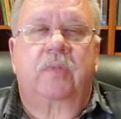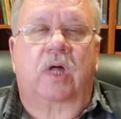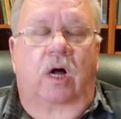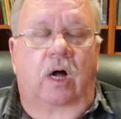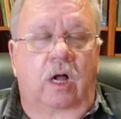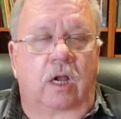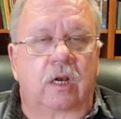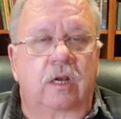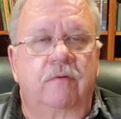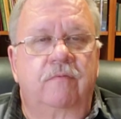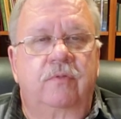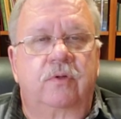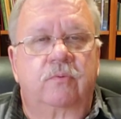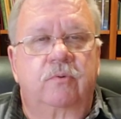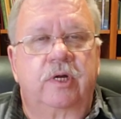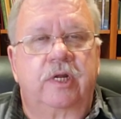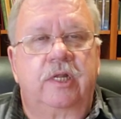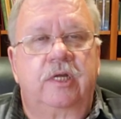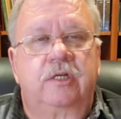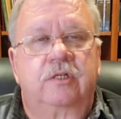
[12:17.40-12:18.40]
All of the
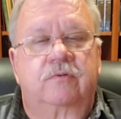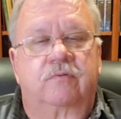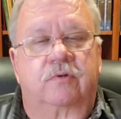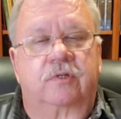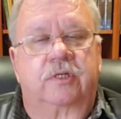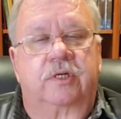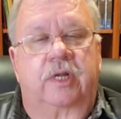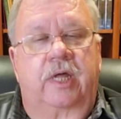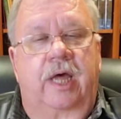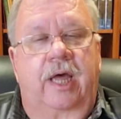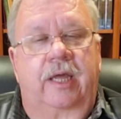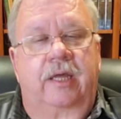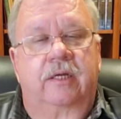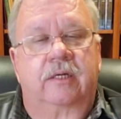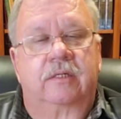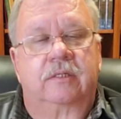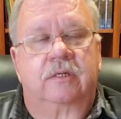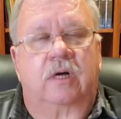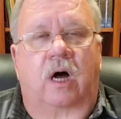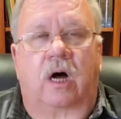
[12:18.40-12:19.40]
readings for today,
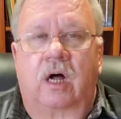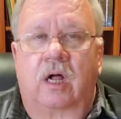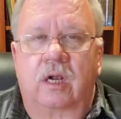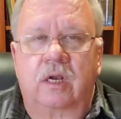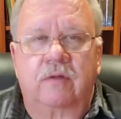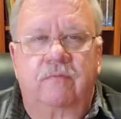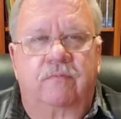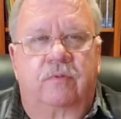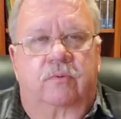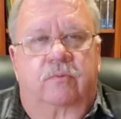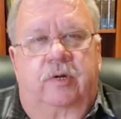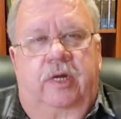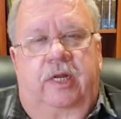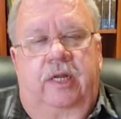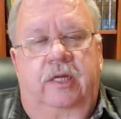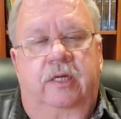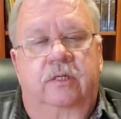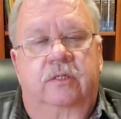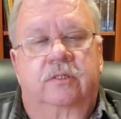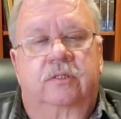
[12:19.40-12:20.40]
all of the
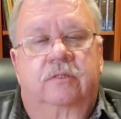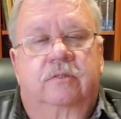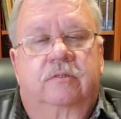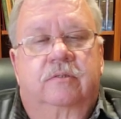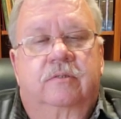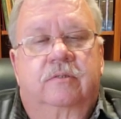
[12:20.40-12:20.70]
readings,